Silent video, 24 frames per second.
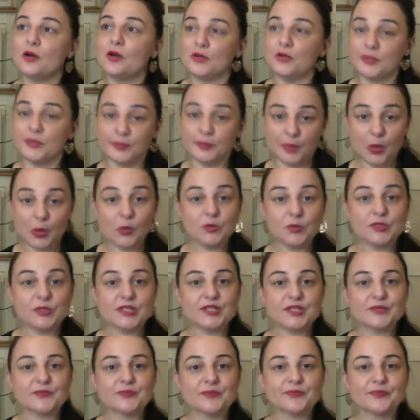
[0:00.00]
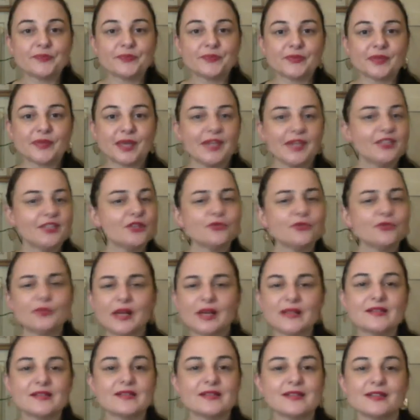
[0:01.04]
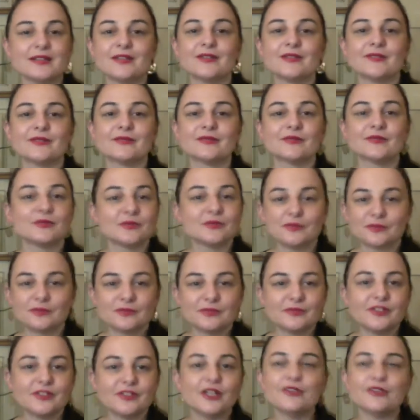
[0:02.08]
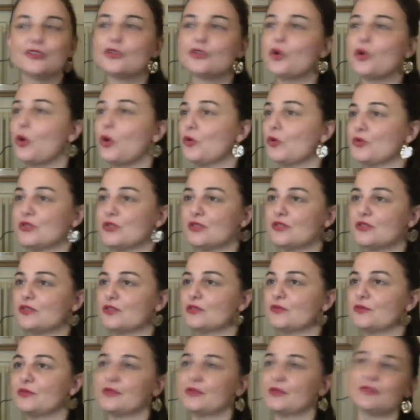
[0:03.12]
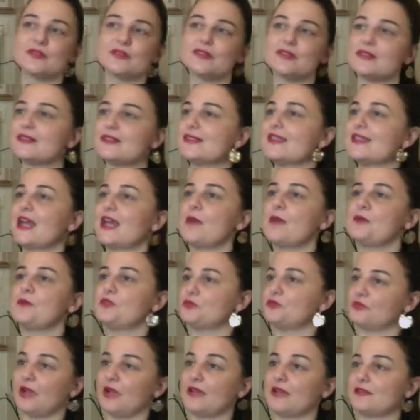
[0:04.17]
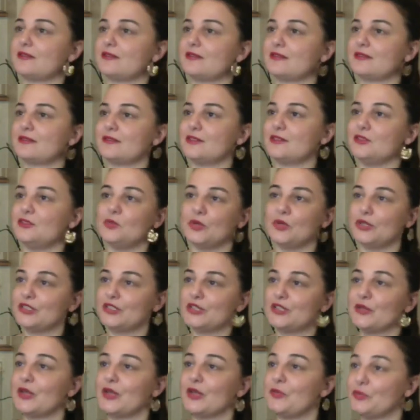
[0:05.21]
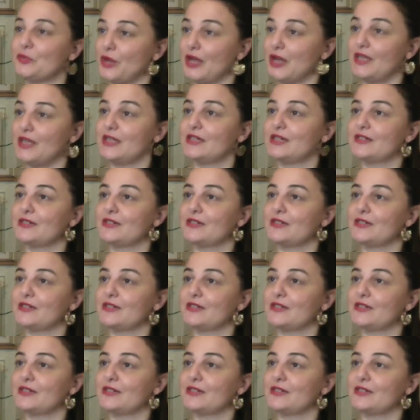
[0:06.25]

on a boat and you're resting near the coast because it's time to rest. You want to take a break